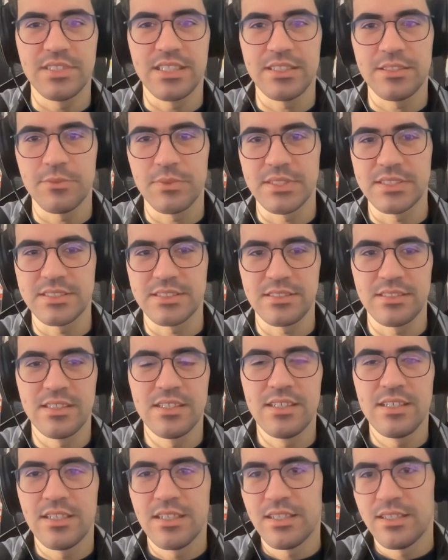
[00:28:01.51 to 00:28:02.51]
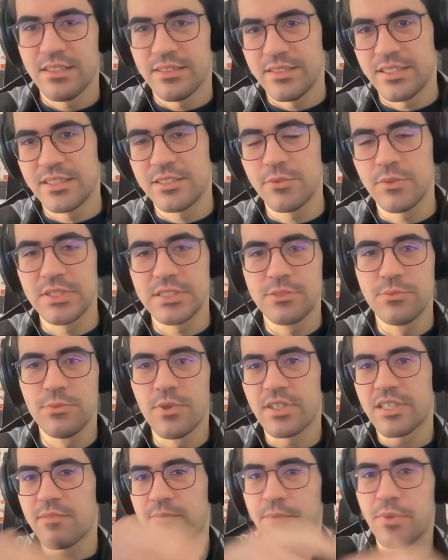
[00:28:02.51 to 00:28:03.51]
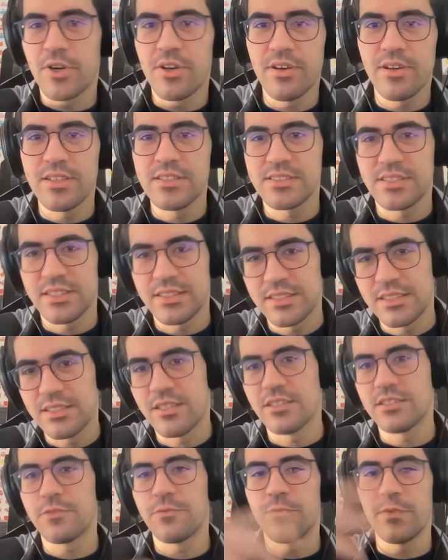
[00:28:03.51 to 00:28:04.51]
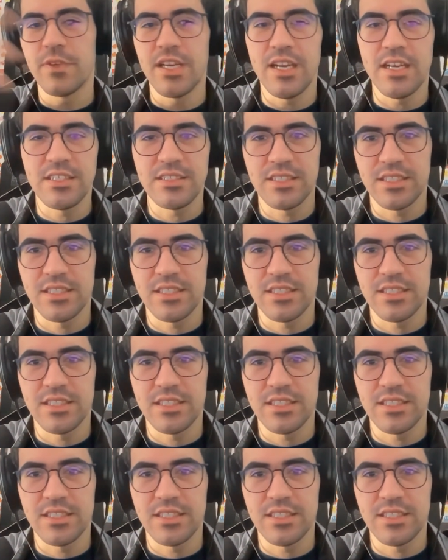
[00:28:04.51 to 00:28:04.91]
that was work in progress and did not finish